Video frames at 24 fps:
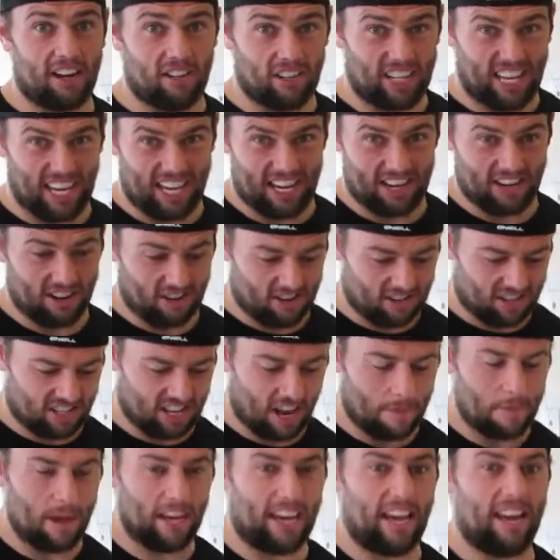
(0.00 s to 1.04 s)
it'll get in your
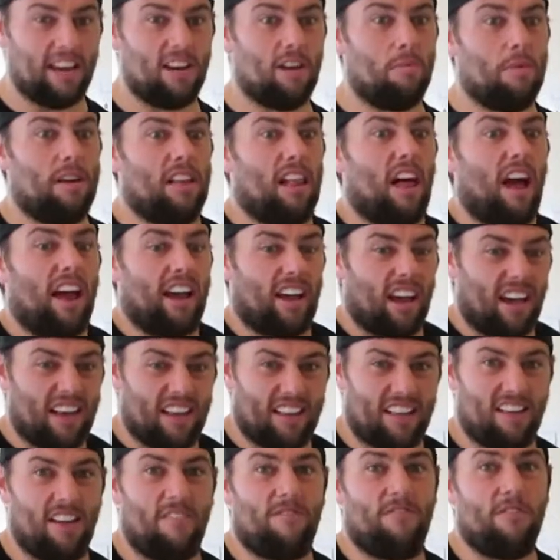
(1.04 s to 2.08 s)
stomach and you'll be like,
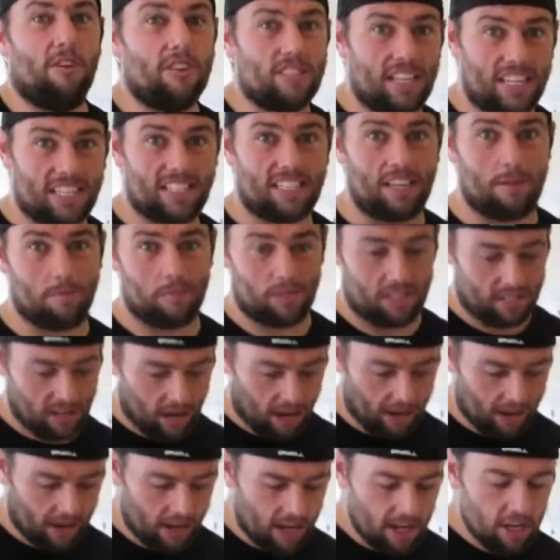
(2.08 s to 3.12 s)
feels like something
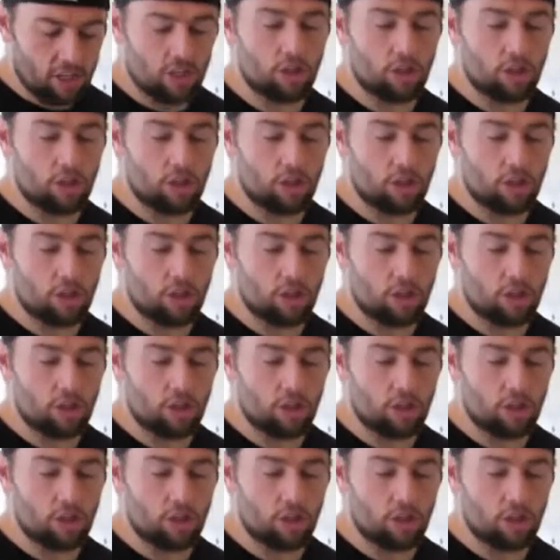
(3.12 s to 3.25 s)
stuck.